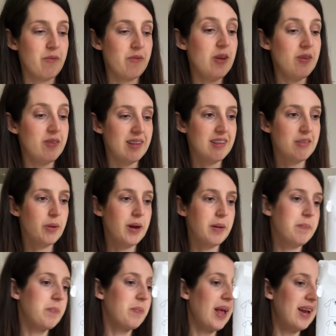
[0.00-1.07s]
using this
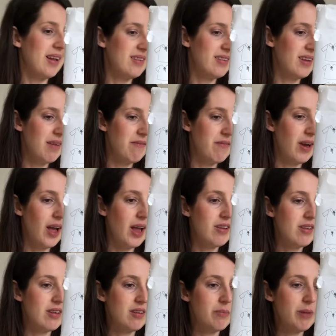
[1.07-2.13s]
one. And it's designed for
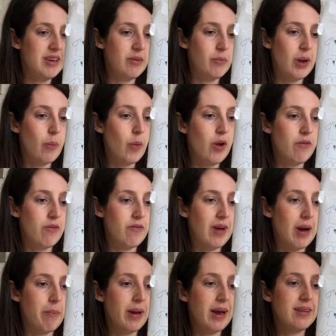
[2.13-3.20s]
light to medium weight woven
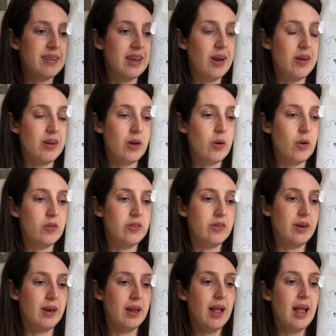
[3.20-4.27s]
fabrics, including
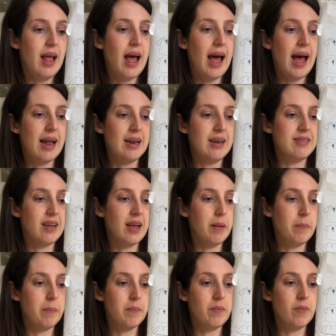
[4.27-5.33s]
cotton and
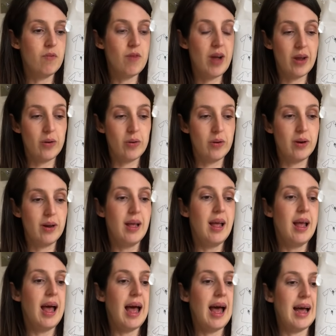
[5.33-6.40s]
um, rayon
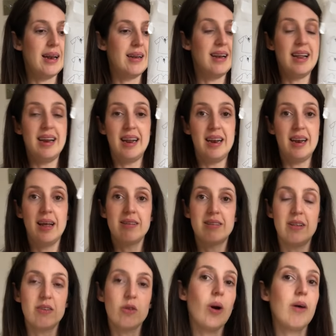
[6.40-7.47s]
and linen.
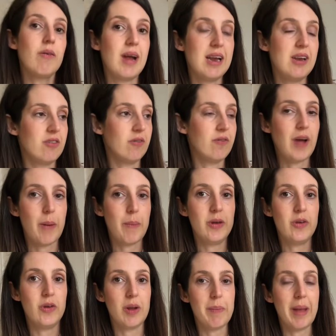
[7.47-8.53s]
So there's quite a range of
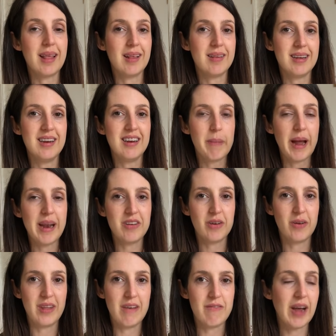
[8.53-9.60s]
fabrics you can make this in
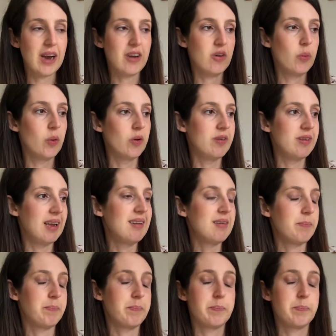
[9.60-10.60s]
depending on the effect you wanted.